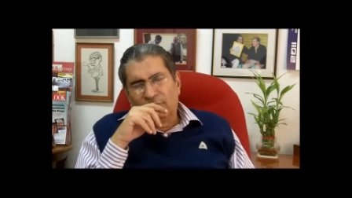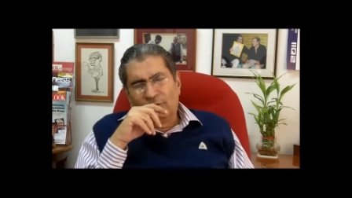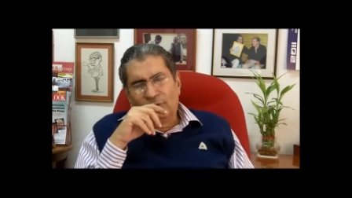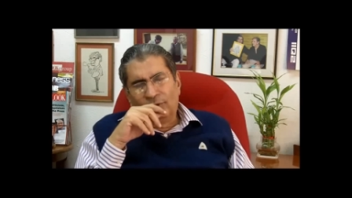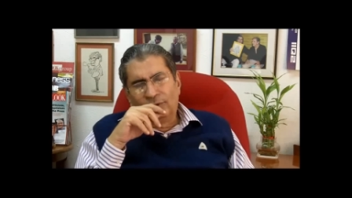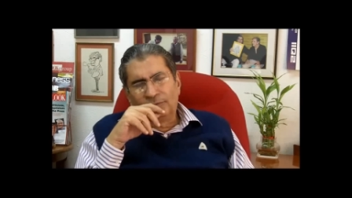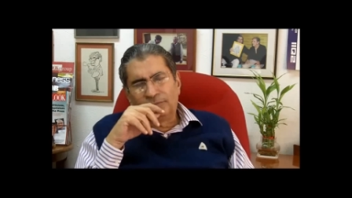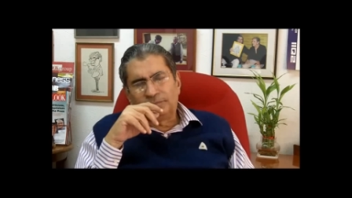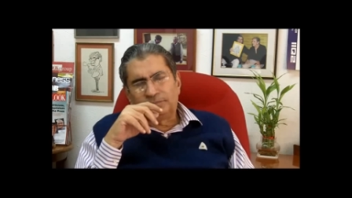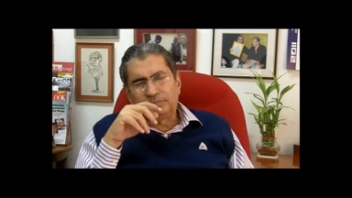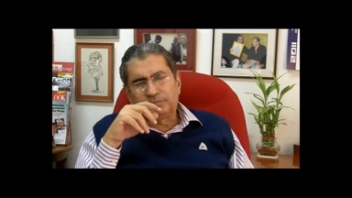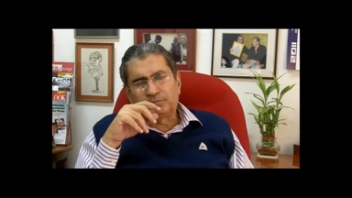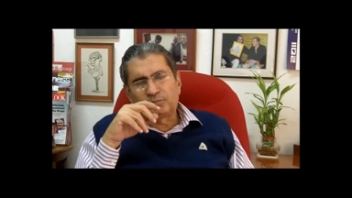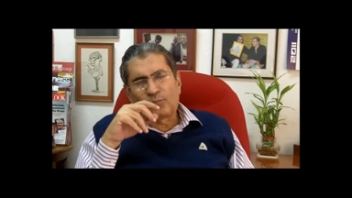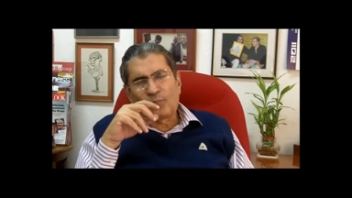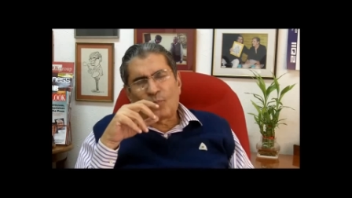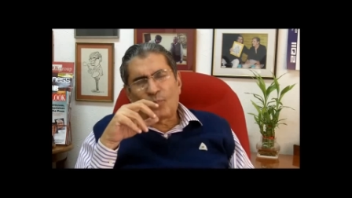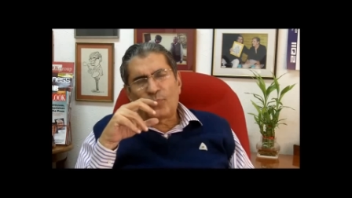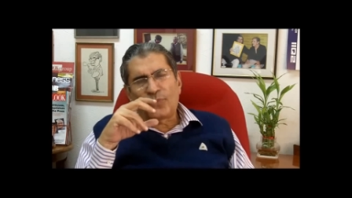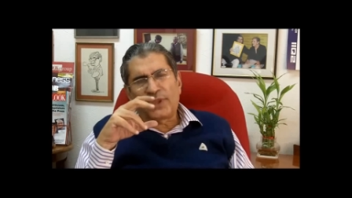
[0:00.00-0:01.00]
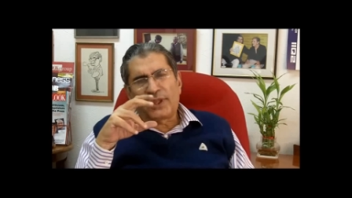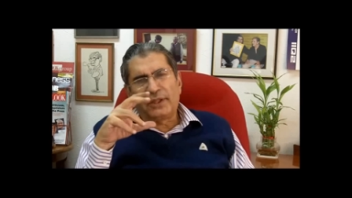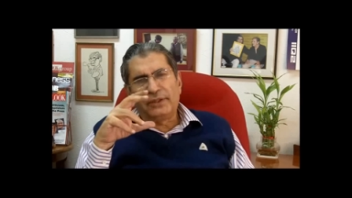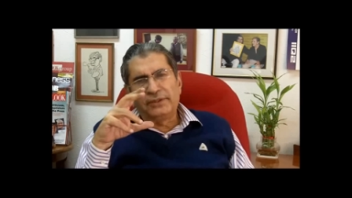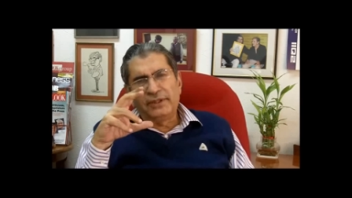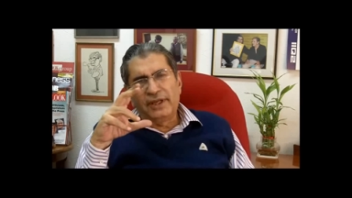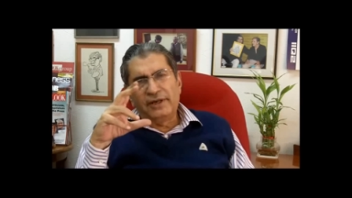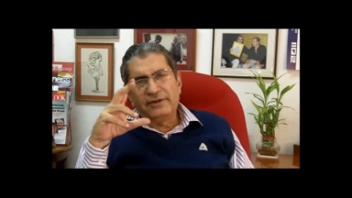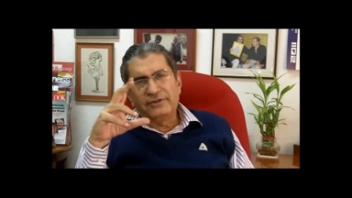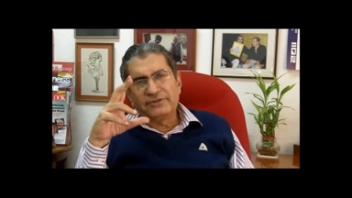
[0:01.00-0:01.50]
so
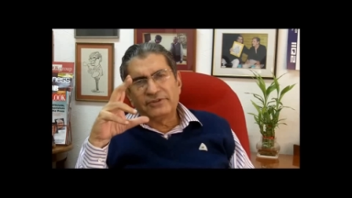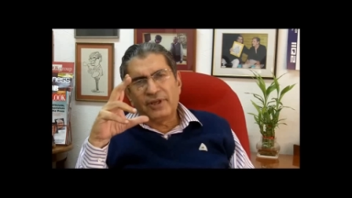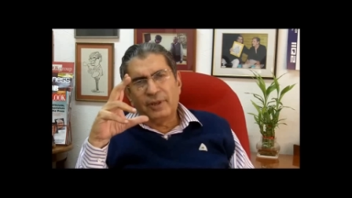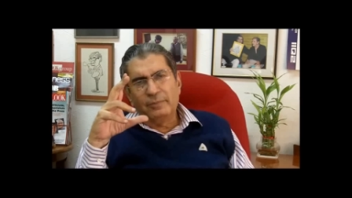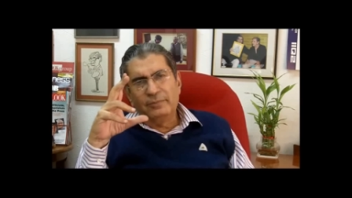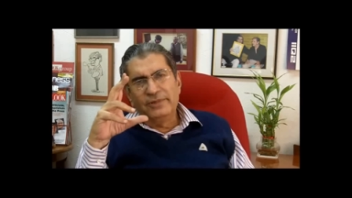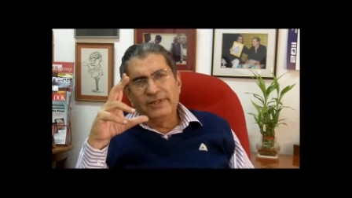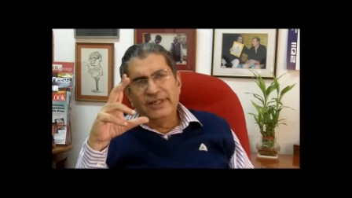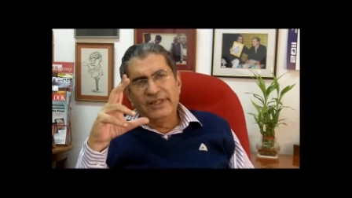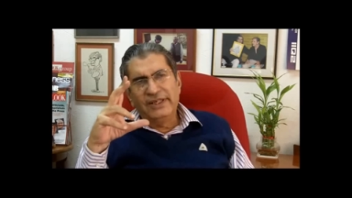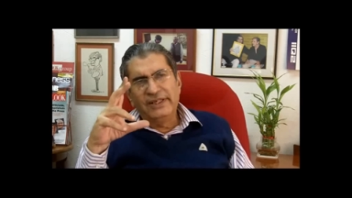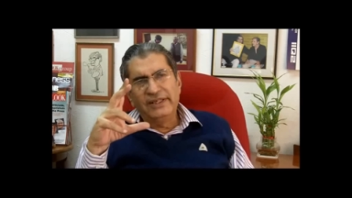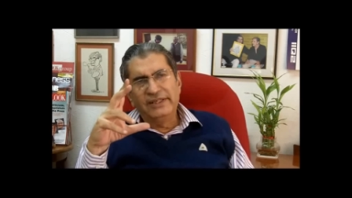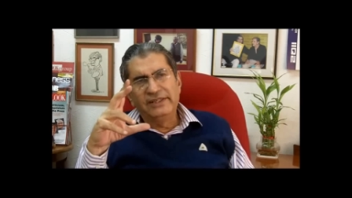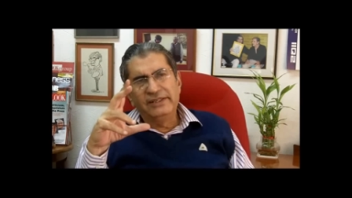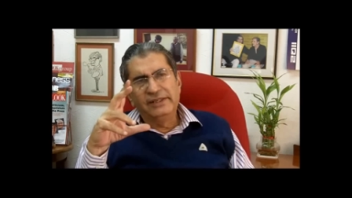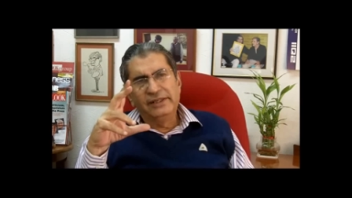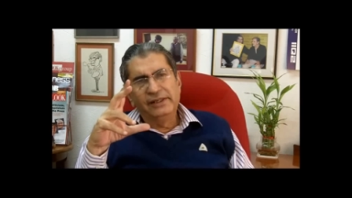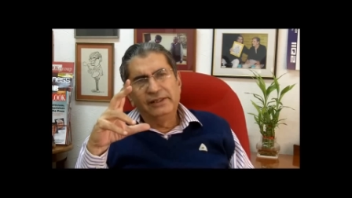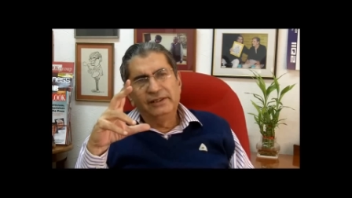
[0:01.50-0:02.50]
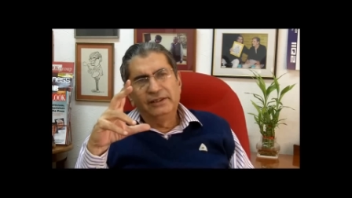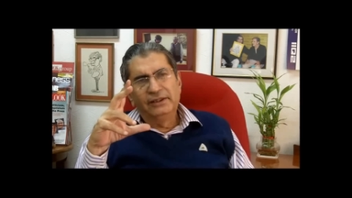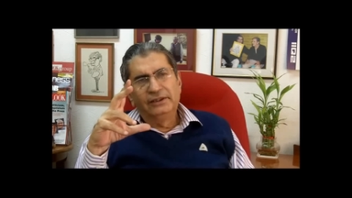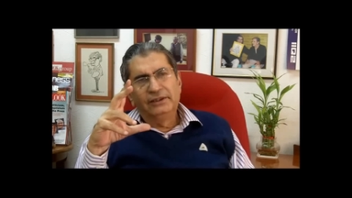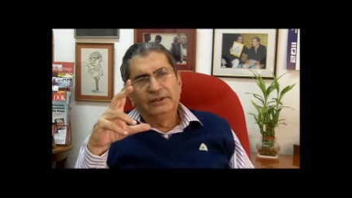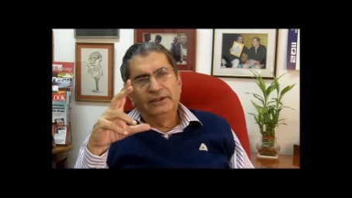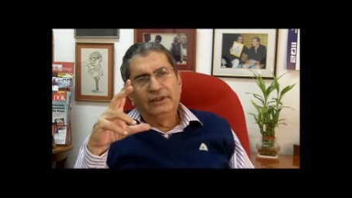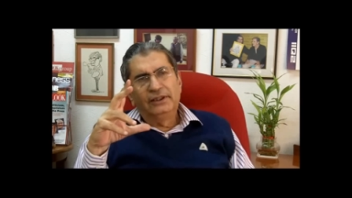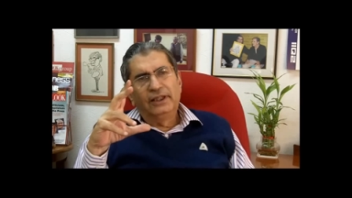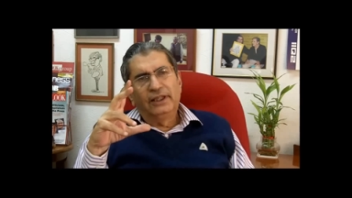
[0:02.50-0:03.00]
there is some need,
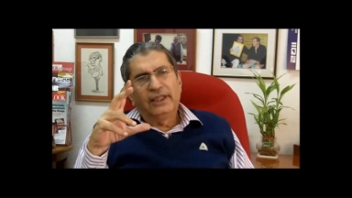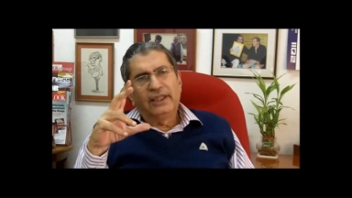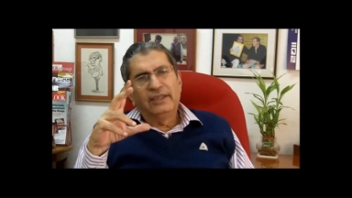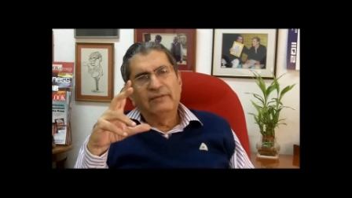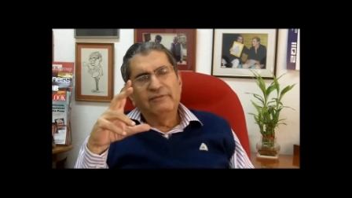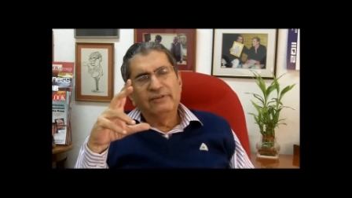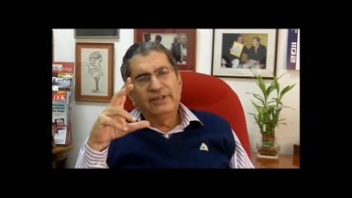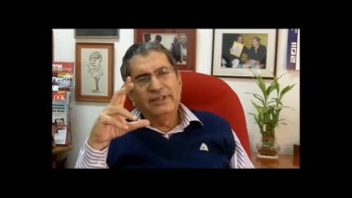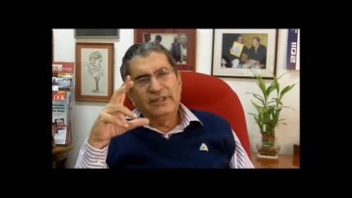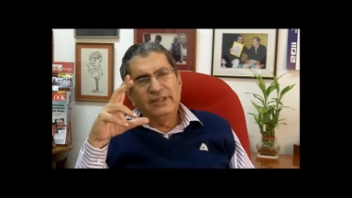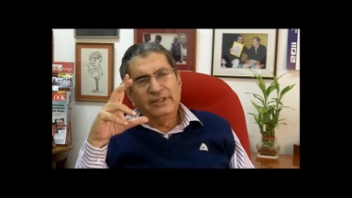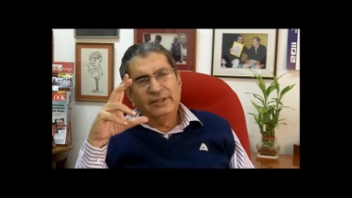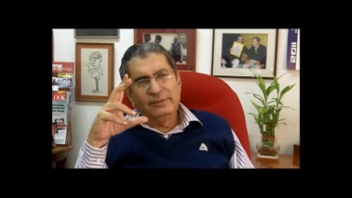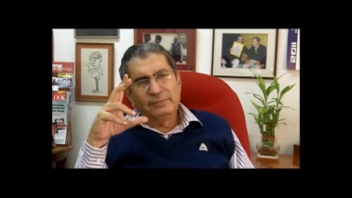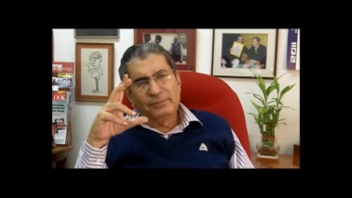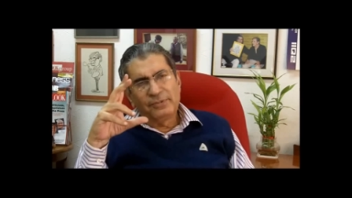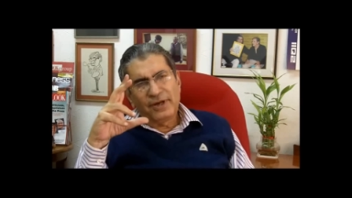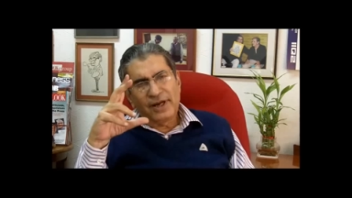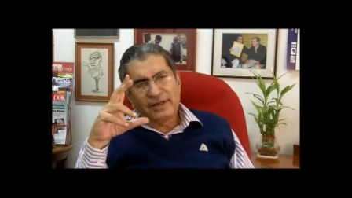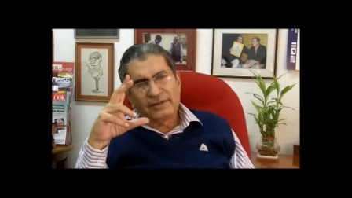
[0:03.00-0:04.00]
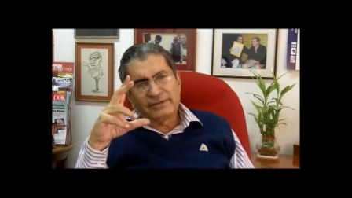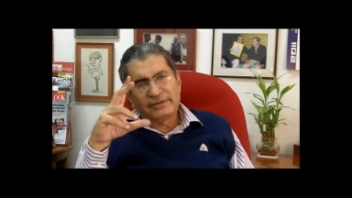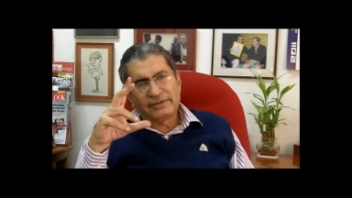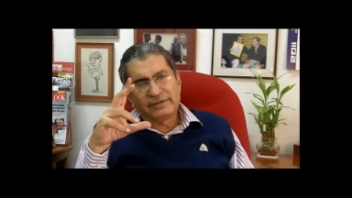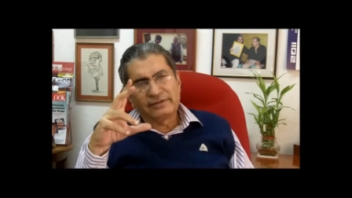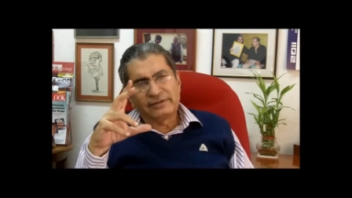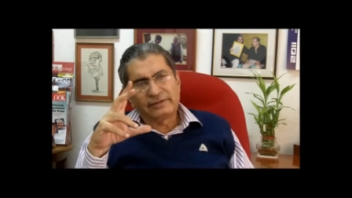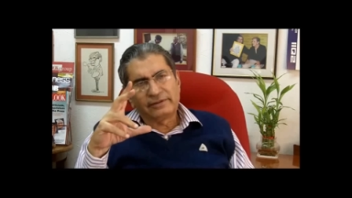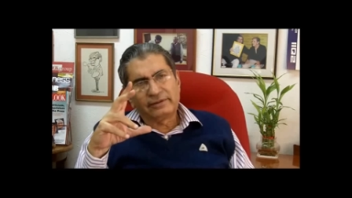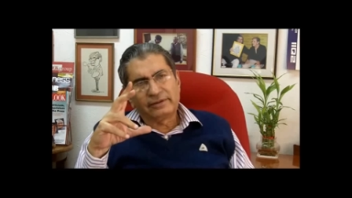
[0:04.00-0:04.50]
even in the press,
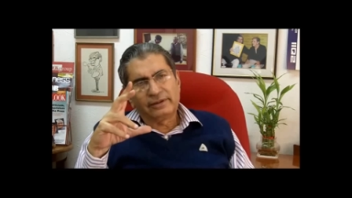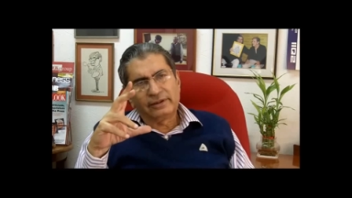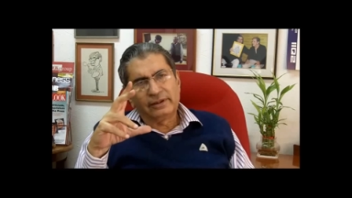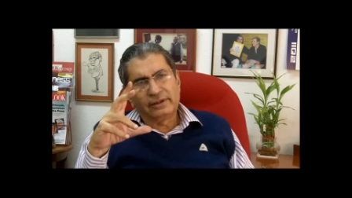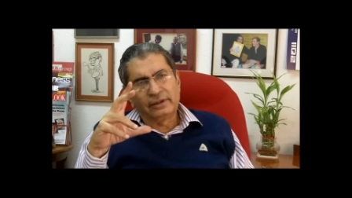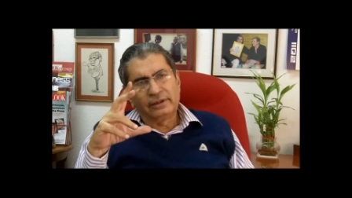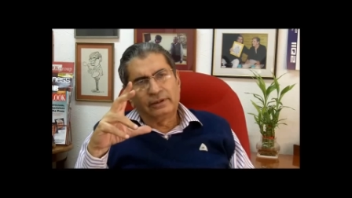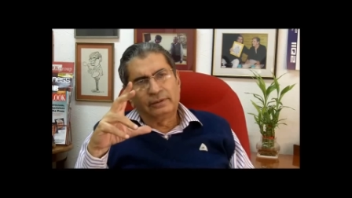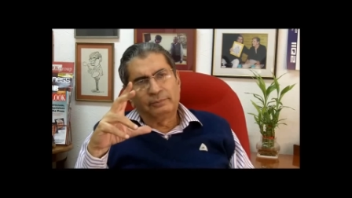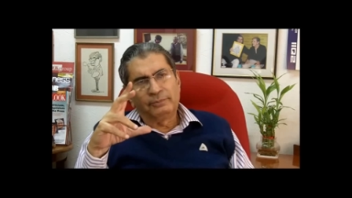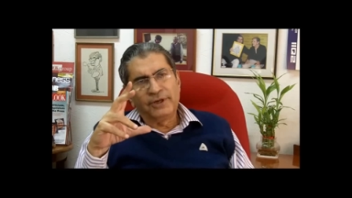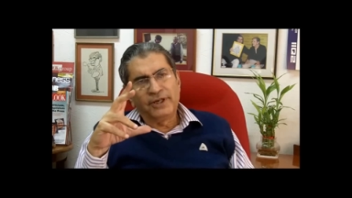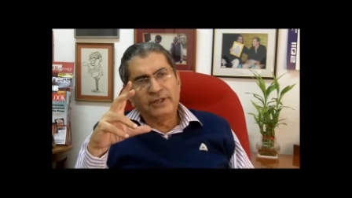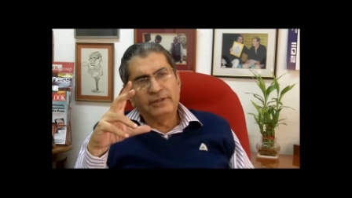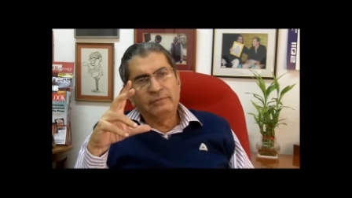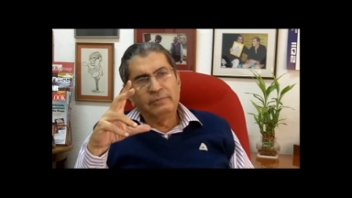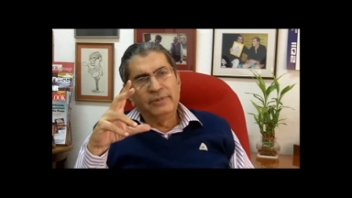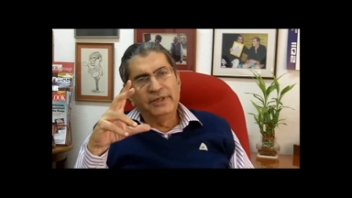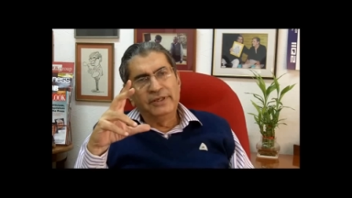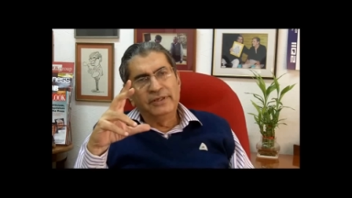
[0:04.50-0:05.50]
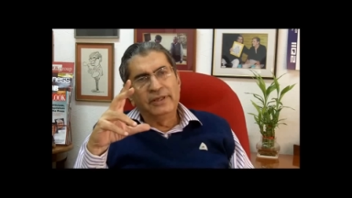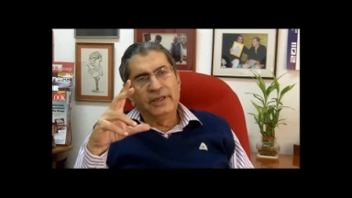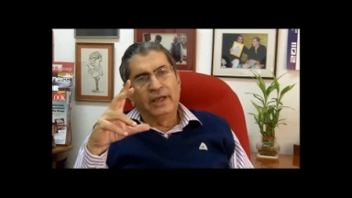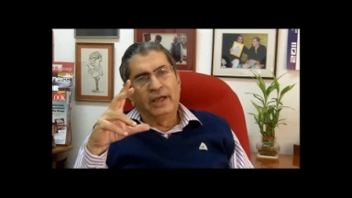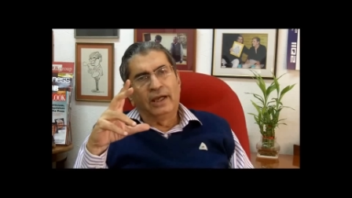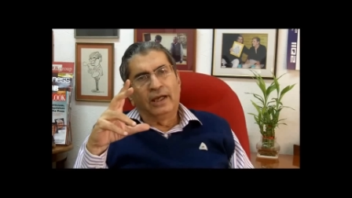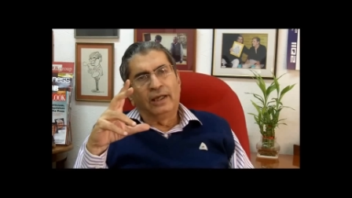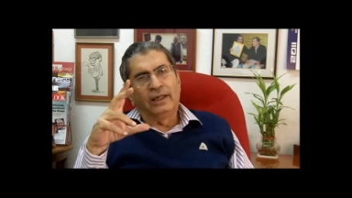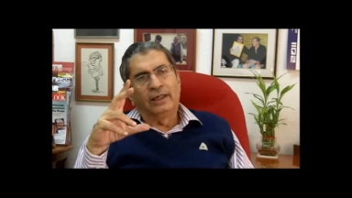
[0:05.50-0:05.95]
print media,